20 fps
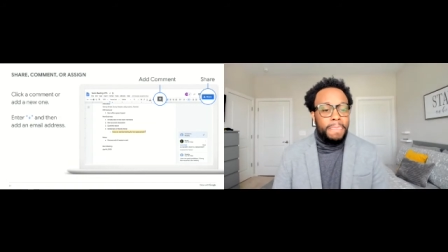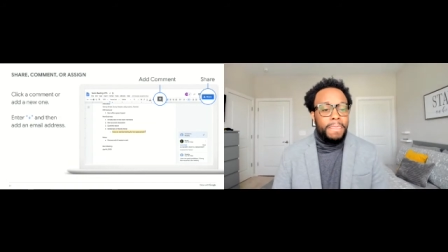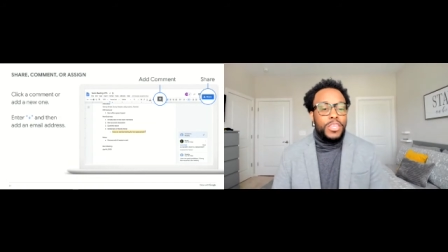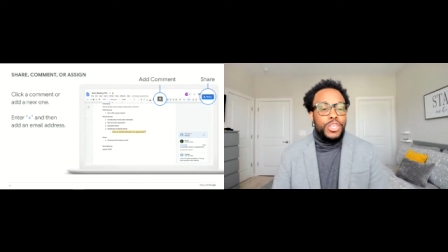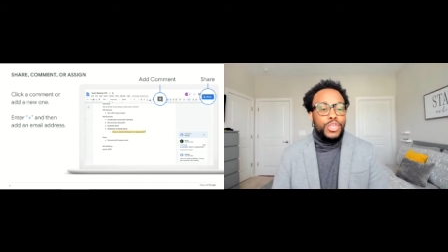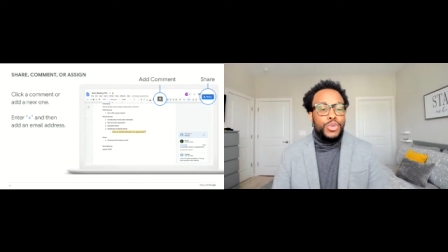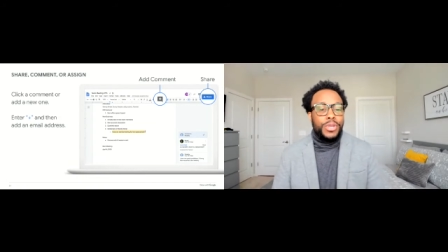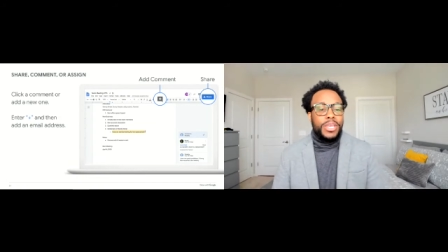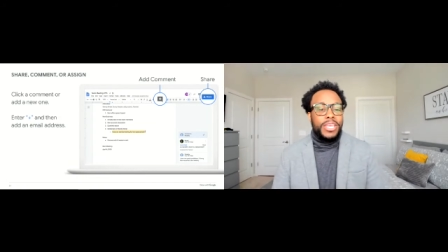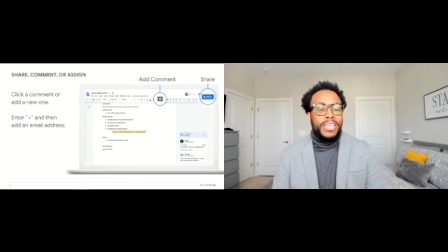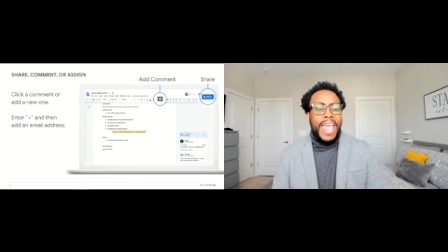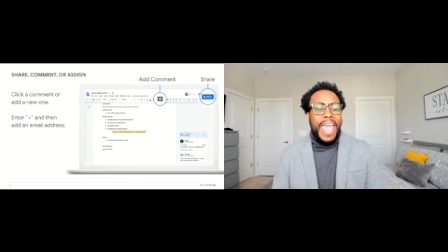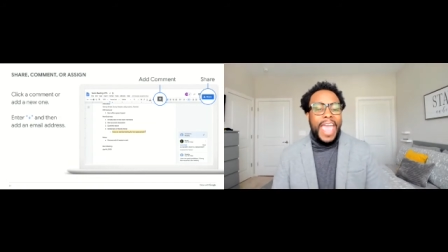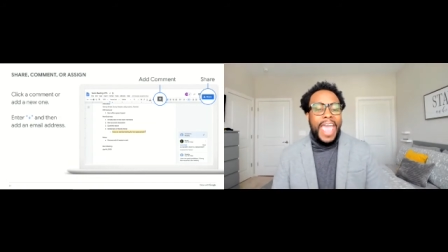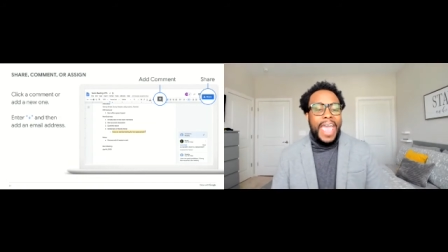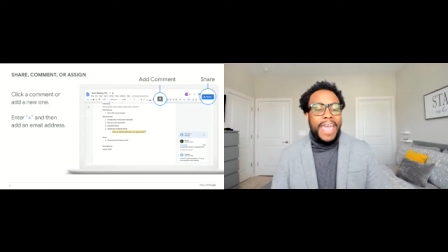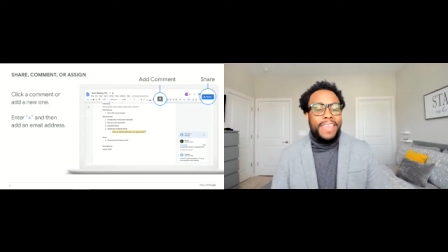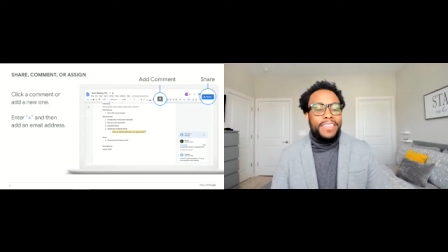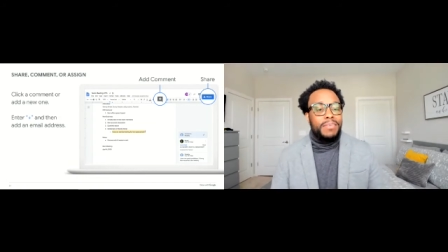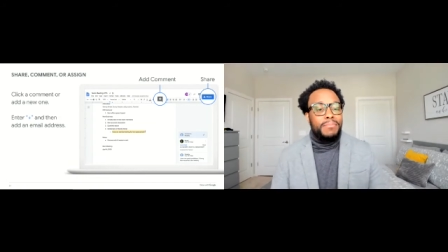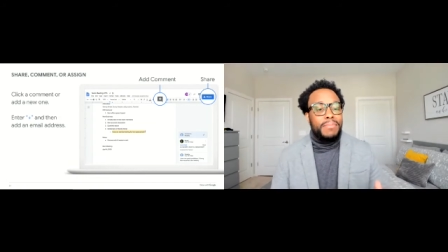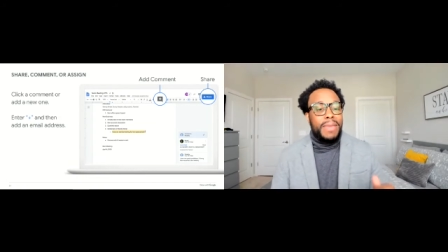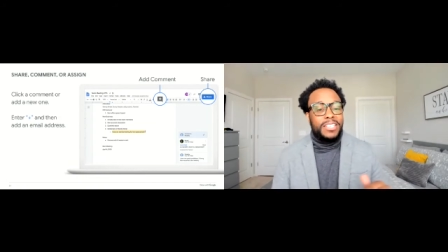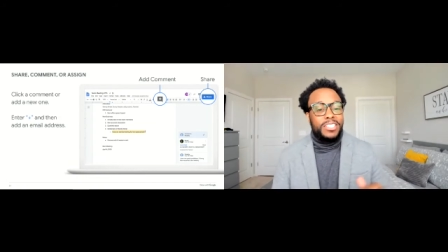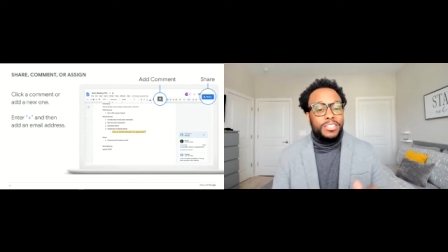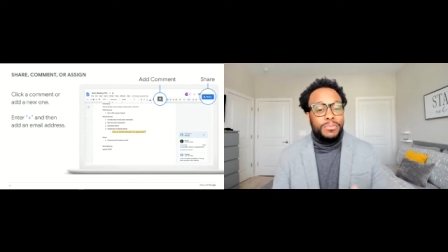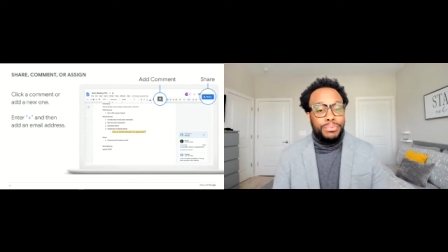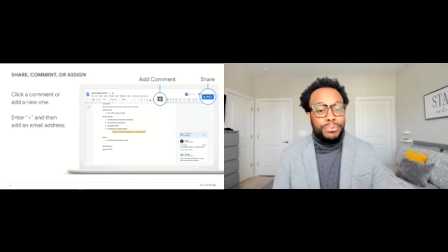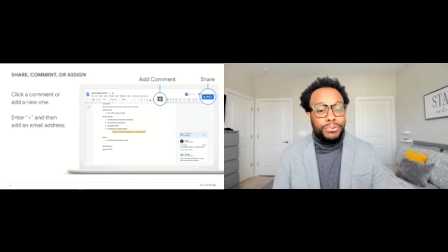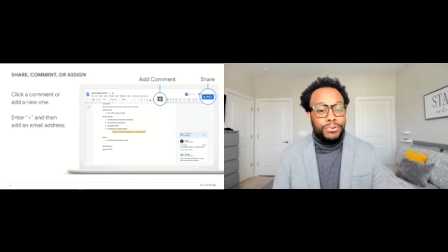you can add them as
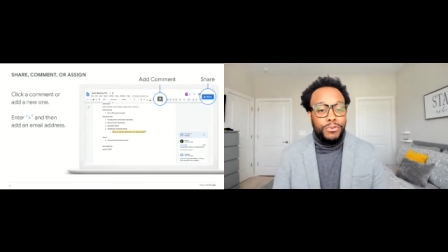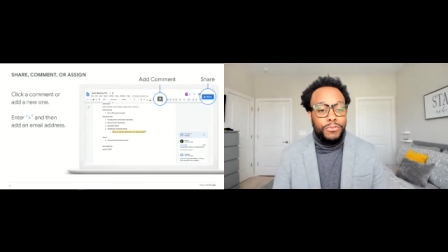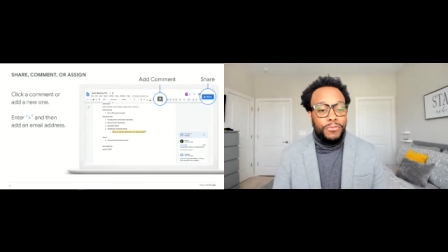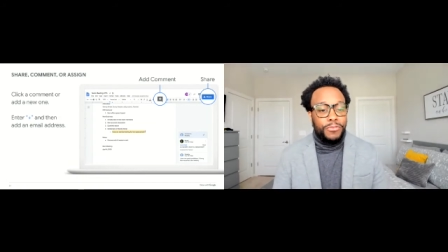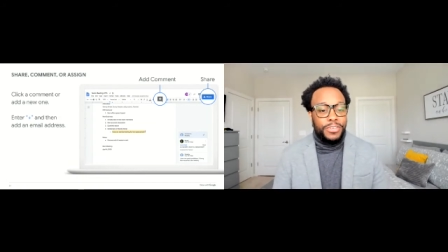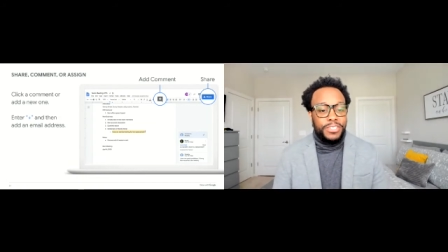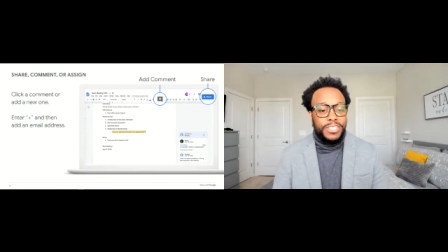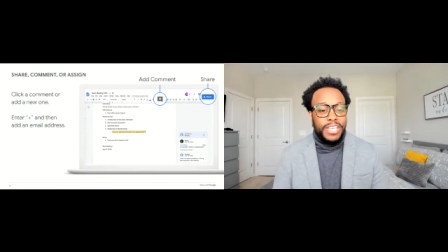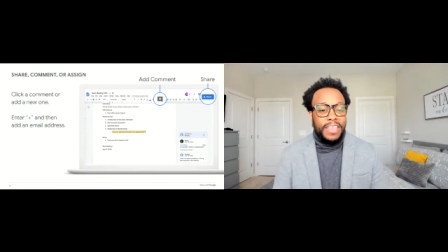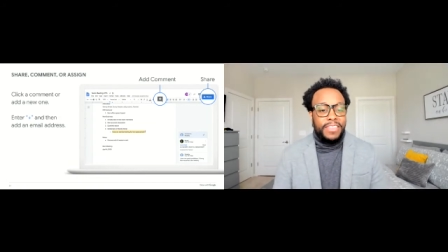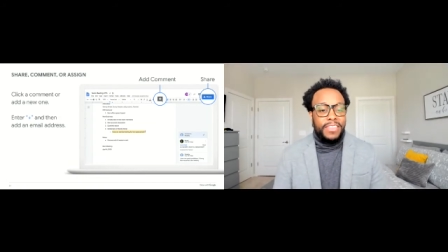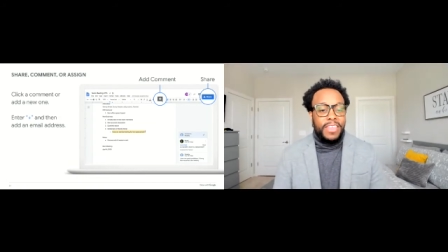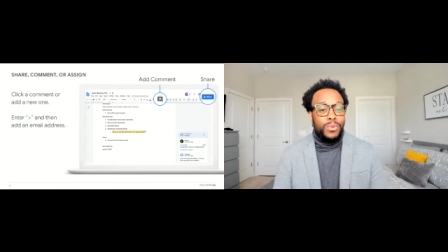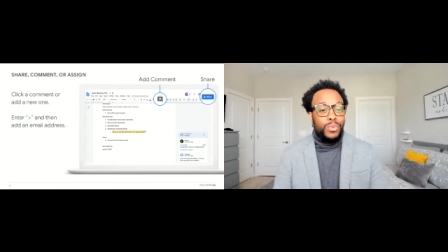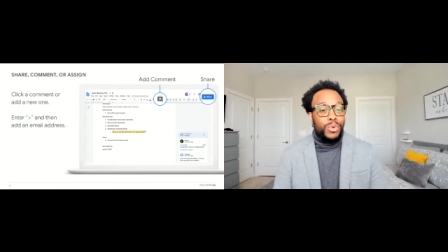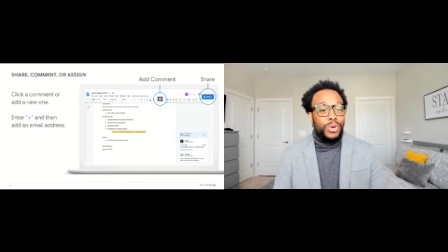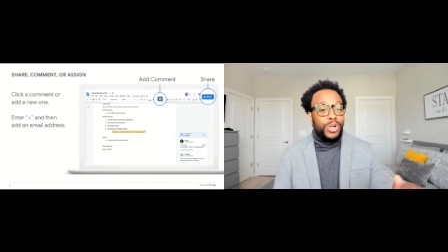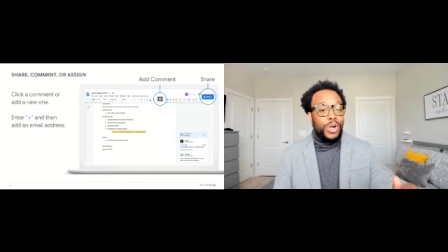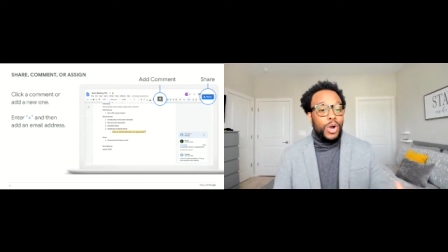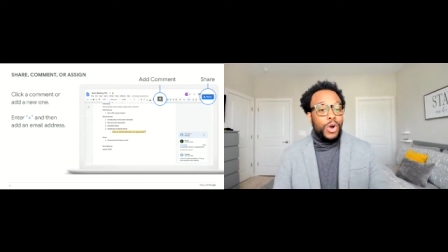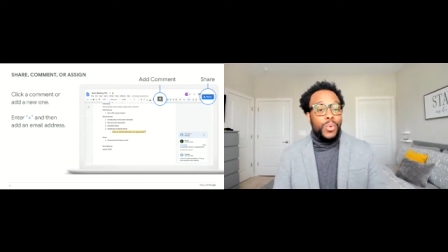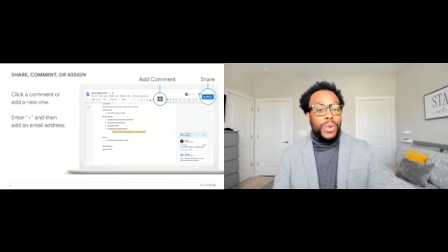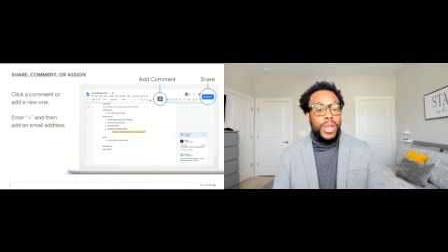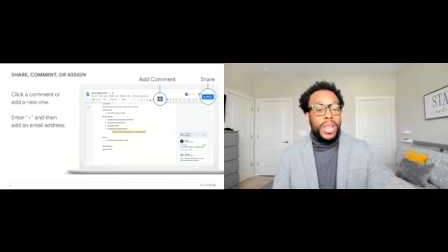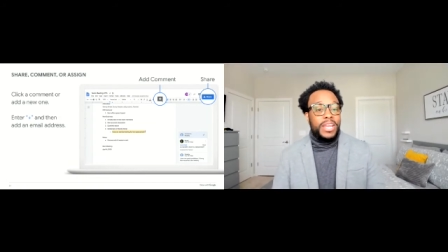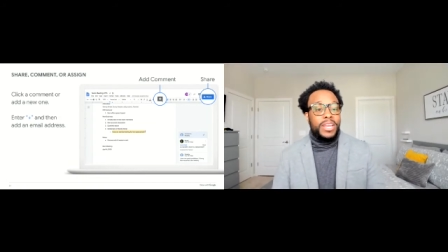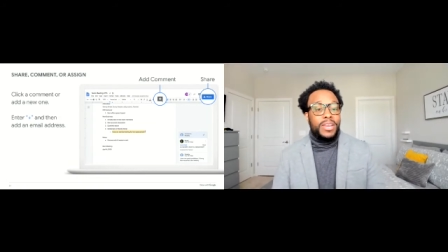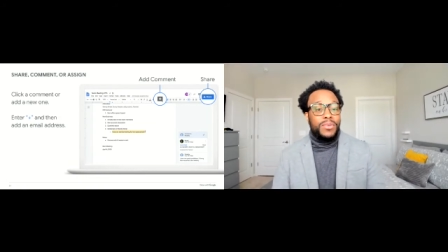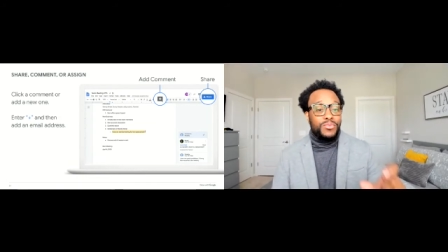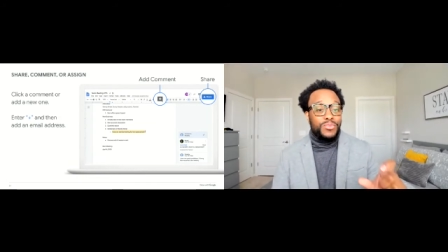approvers and they will go
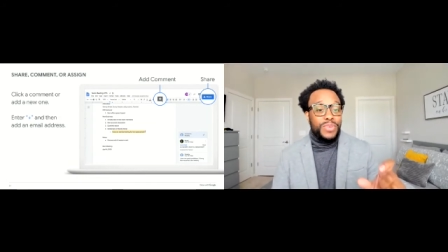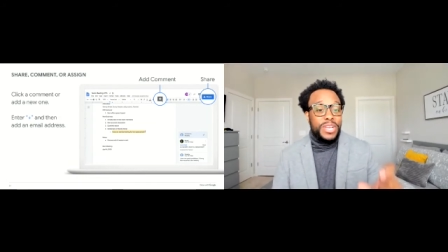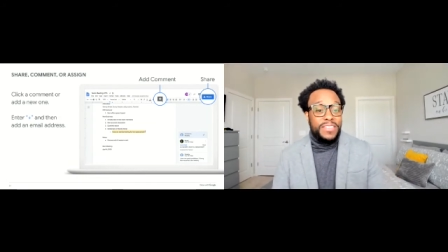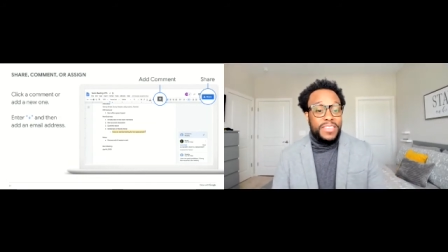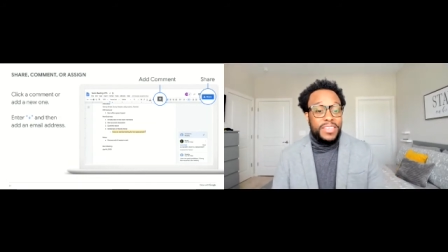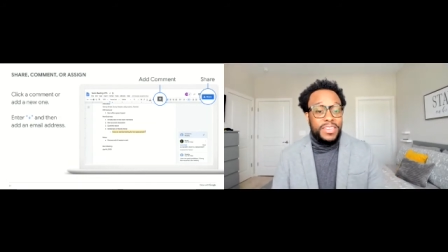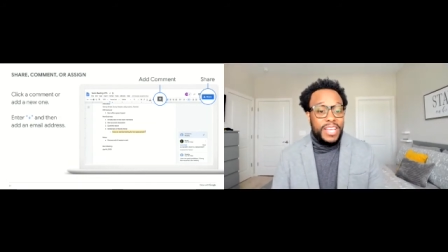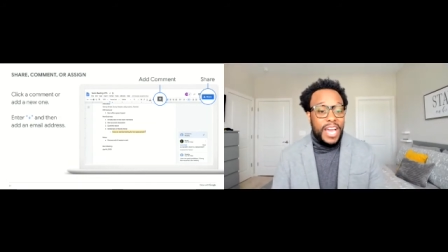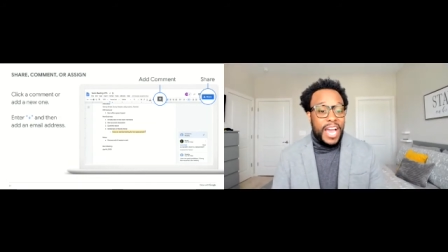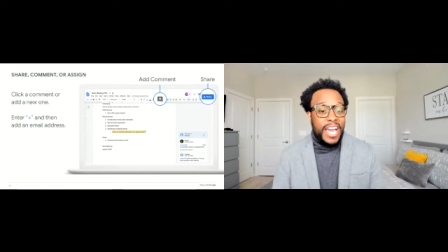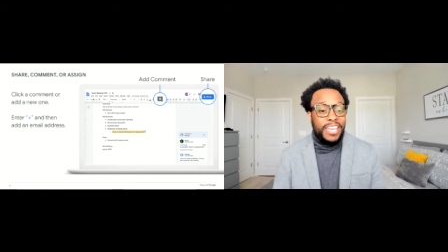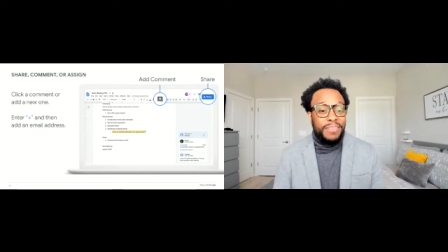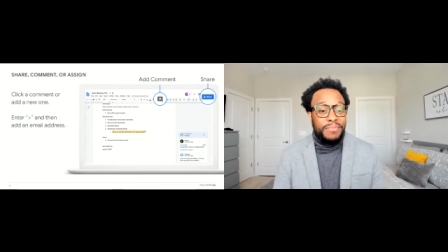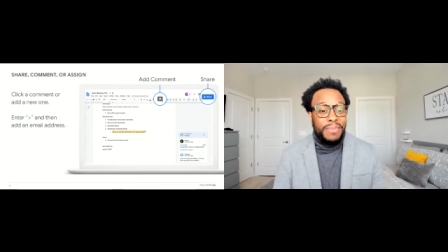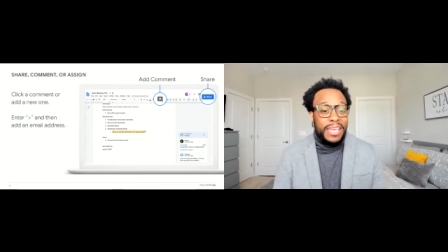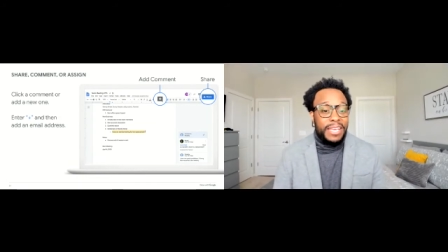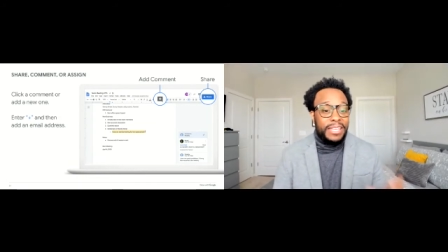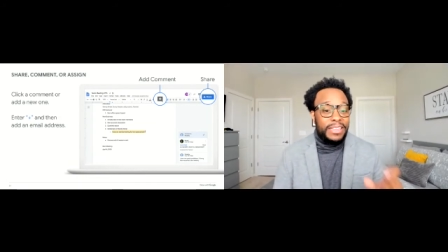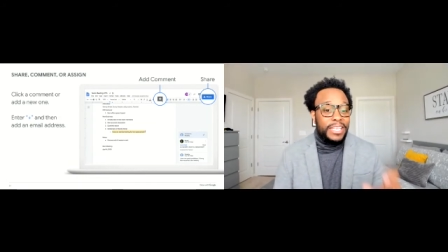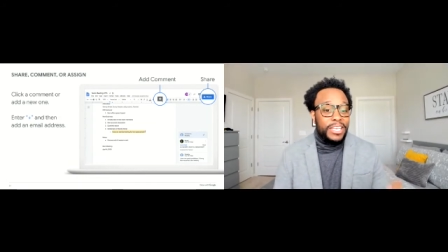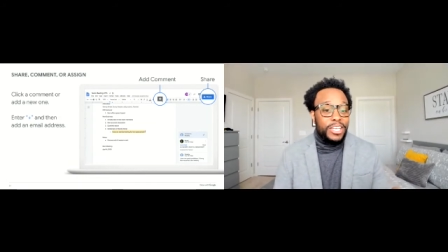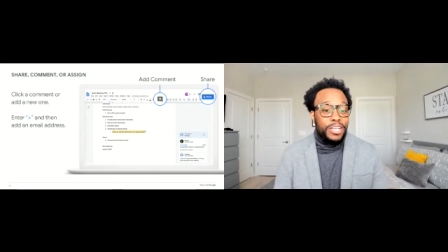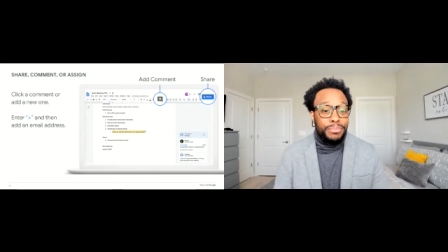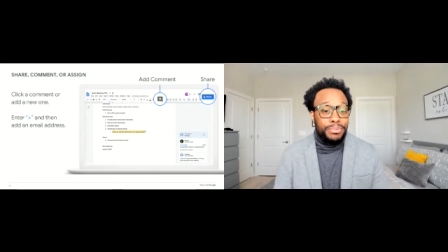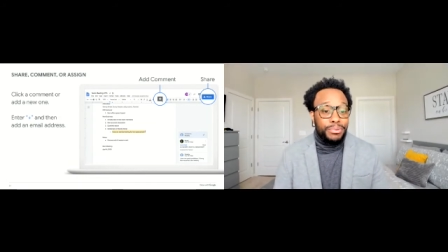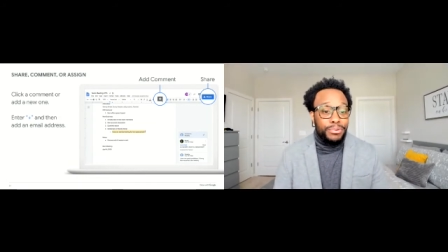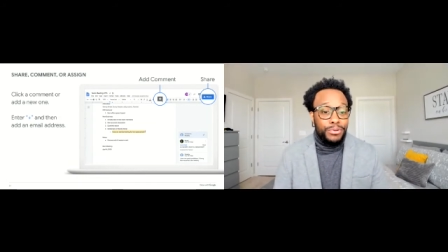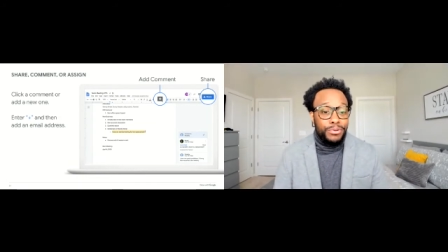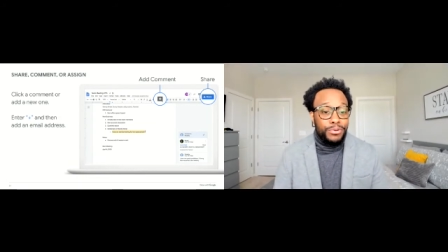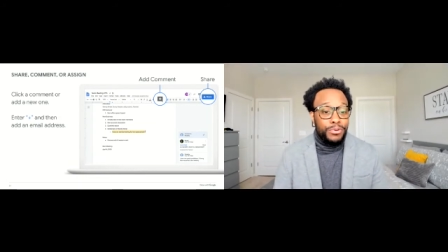in and read the document and click
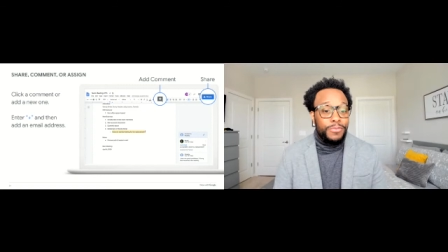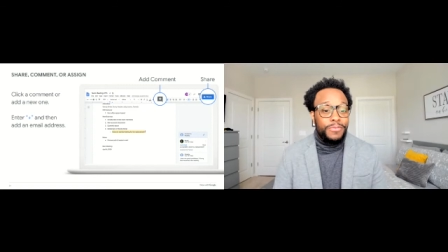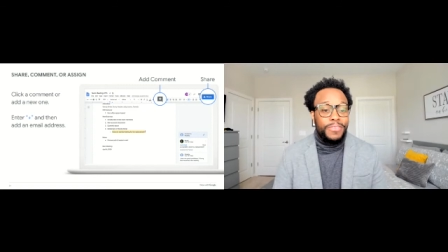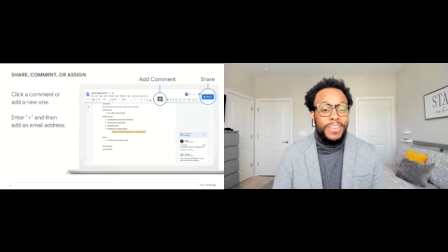approve,